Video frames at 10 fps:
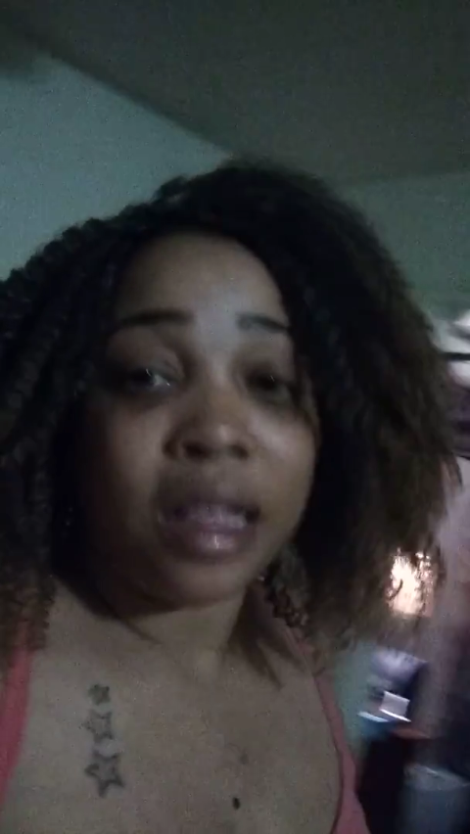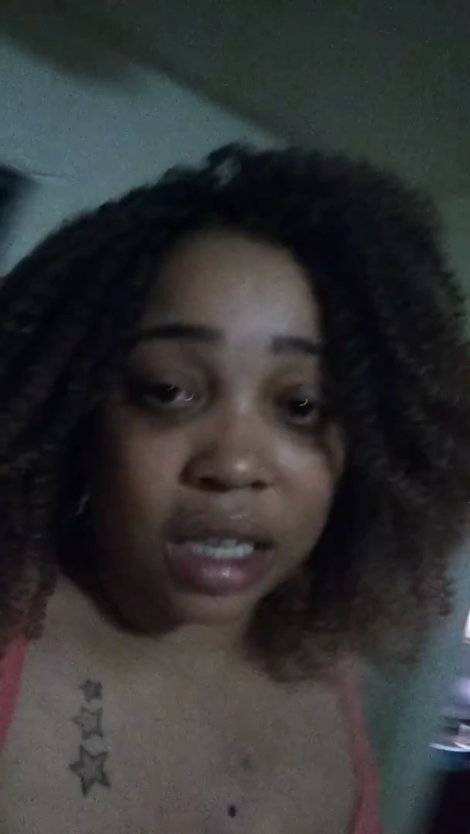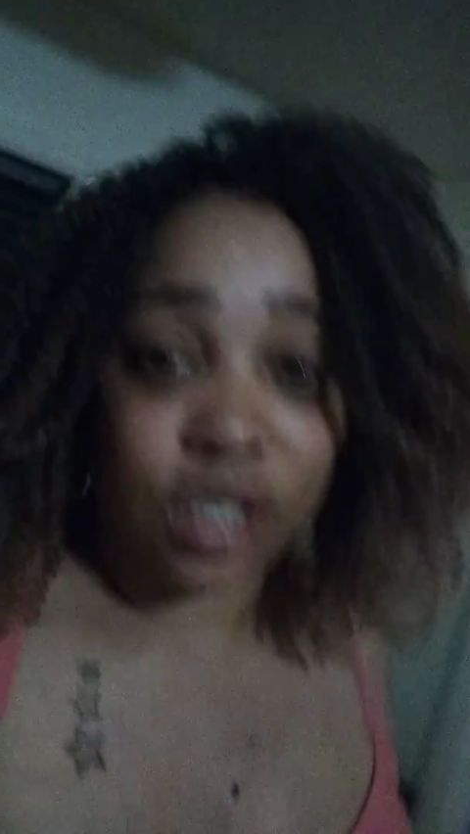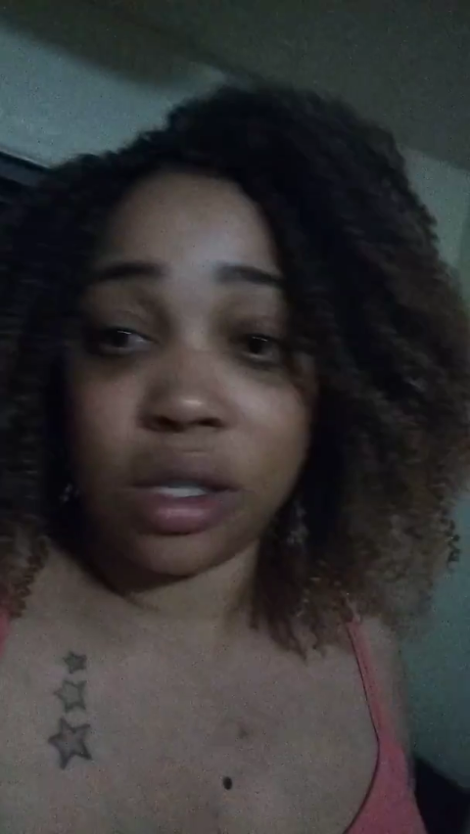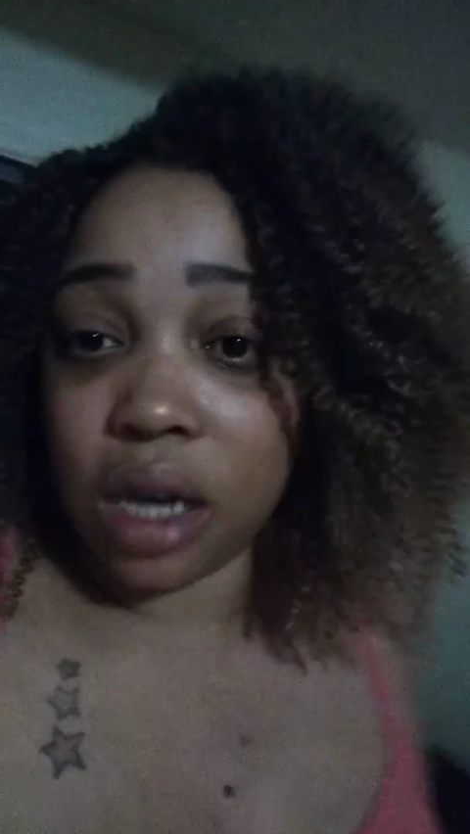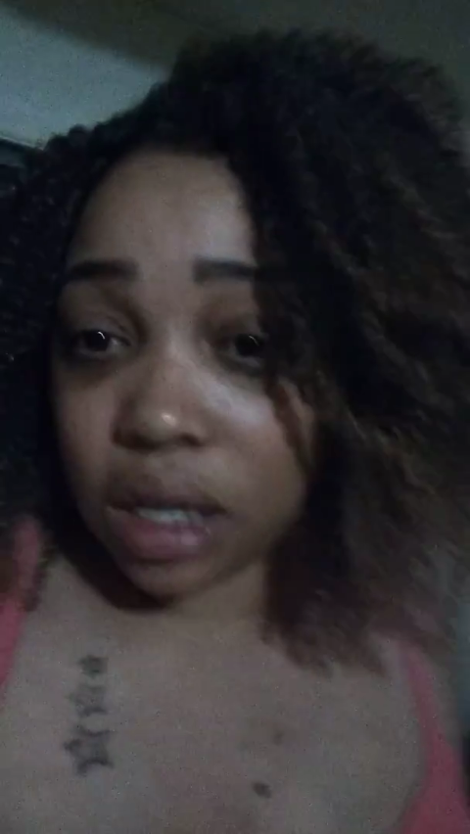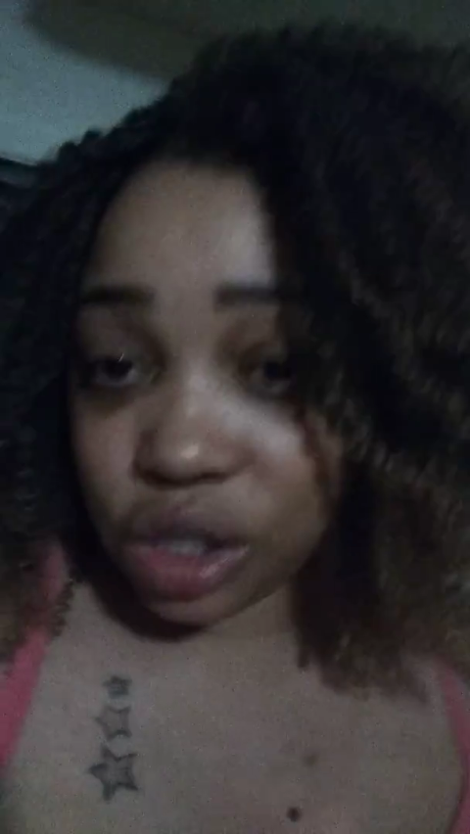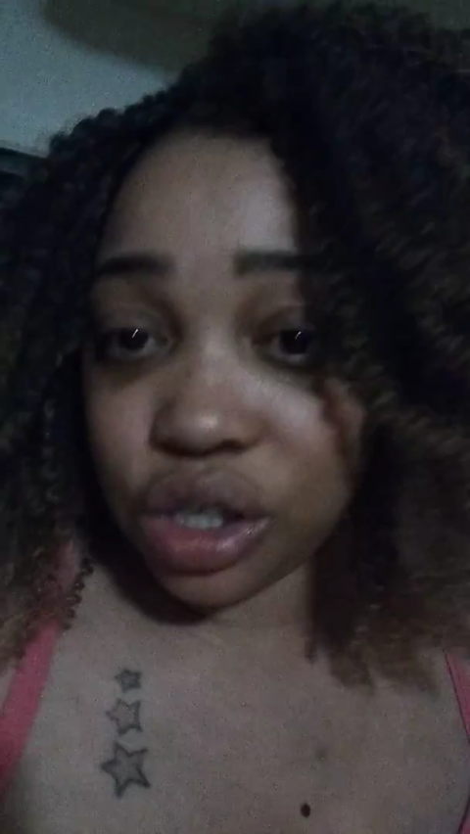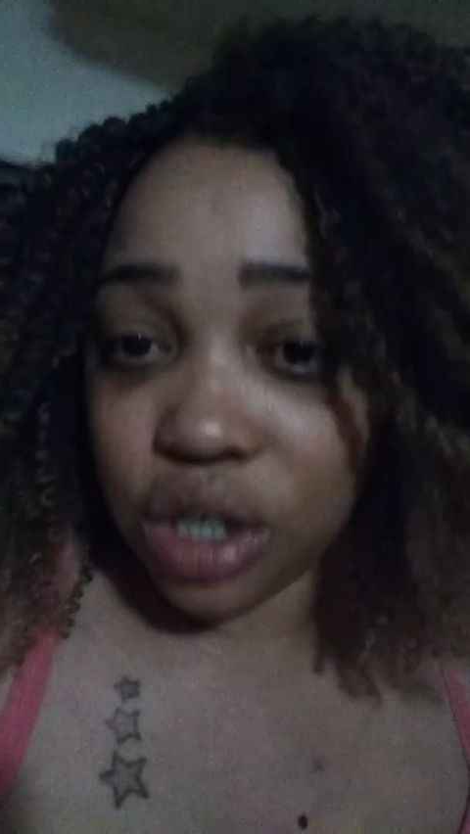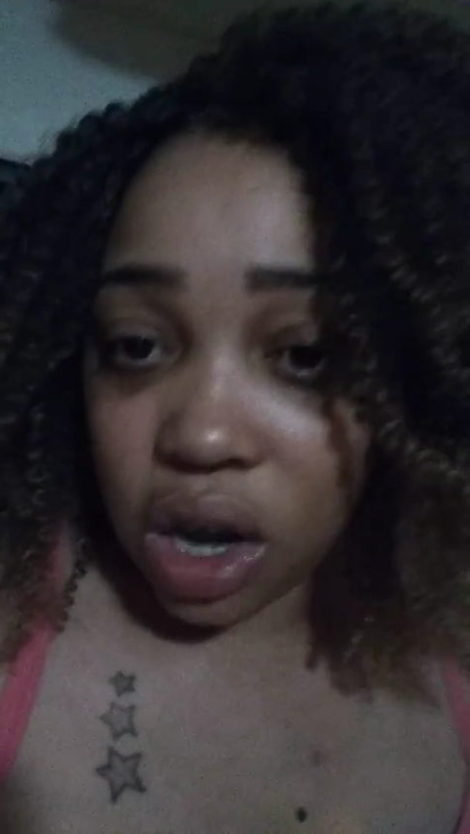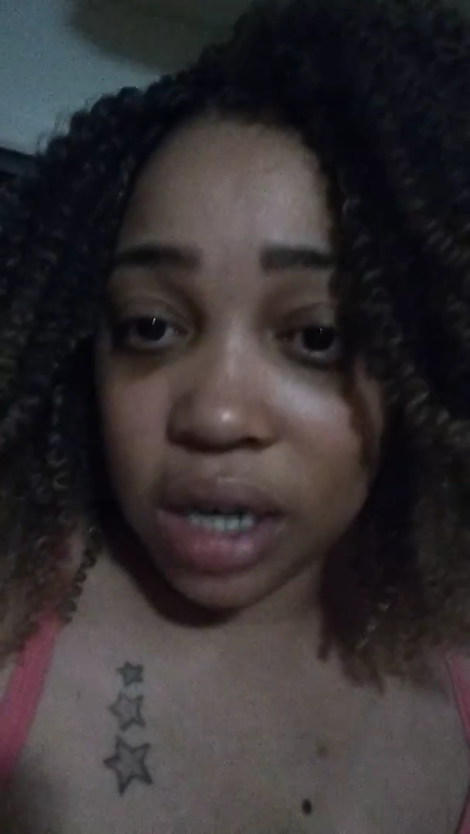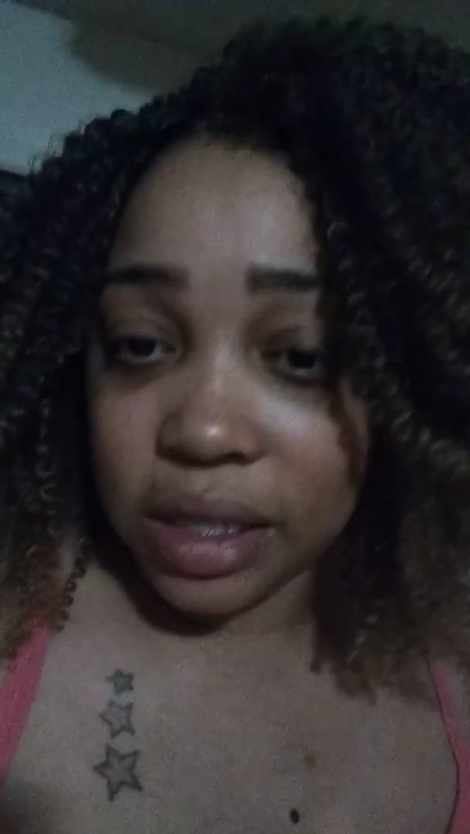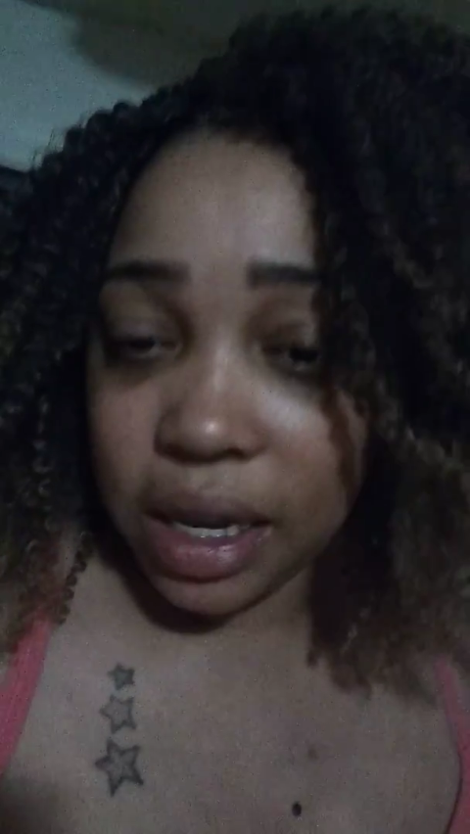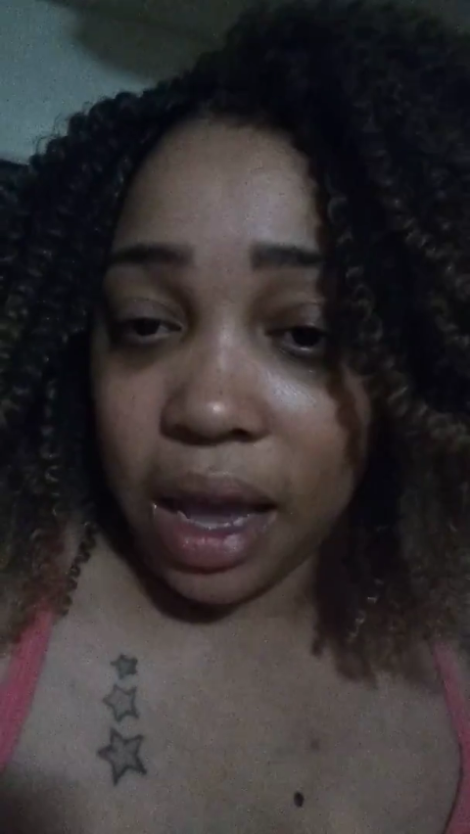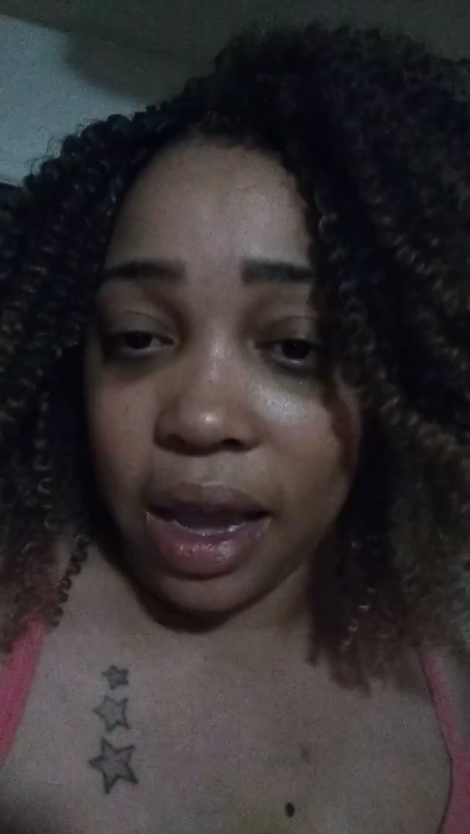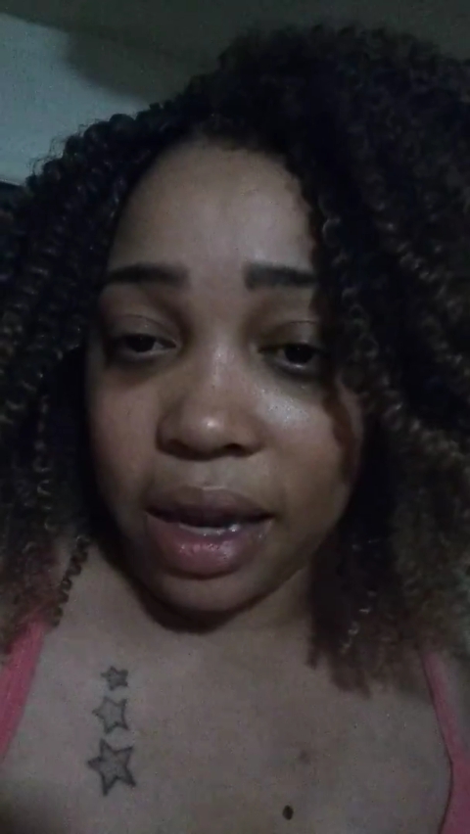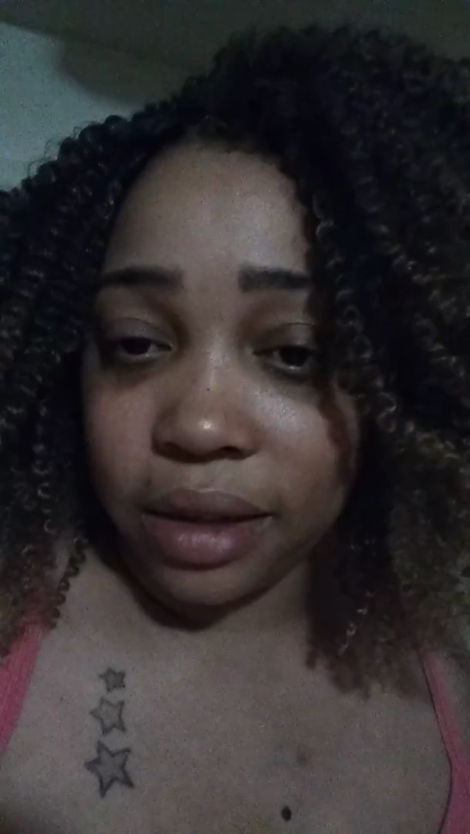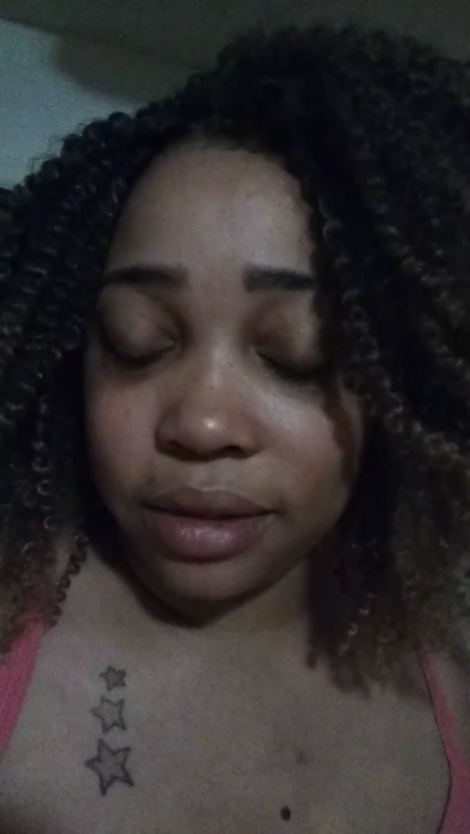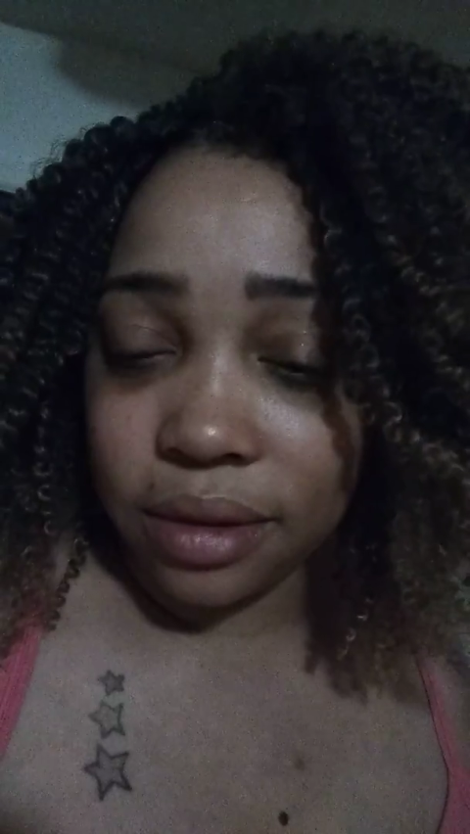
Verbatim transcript: that you know that your dog is dying.